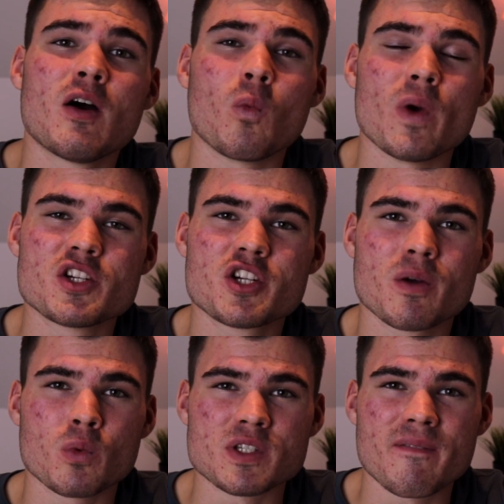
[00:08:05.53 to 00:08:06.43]
which
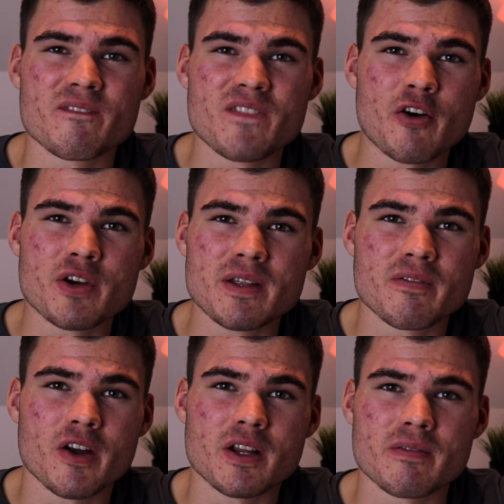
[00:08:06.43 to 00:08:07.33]
was very,
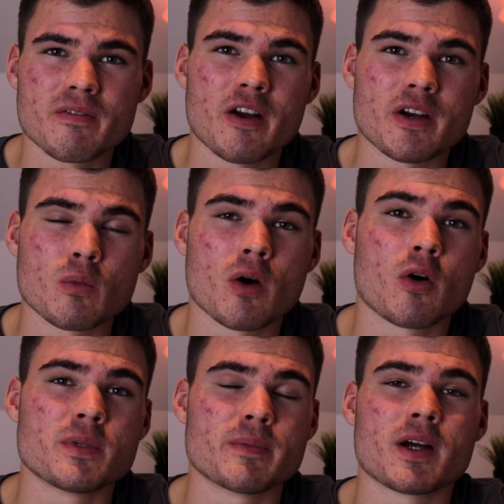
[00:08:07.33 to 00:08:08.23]
very, very well
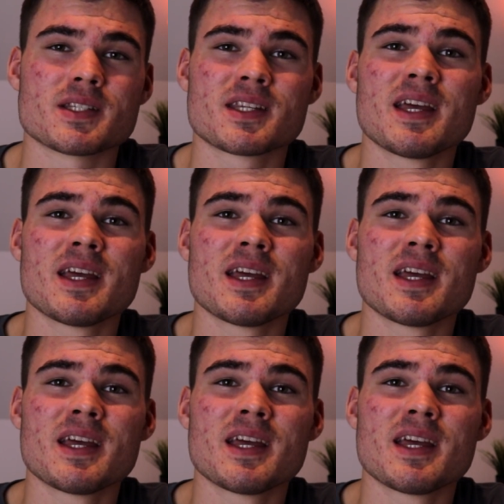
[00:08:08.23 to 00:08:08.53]
optimized.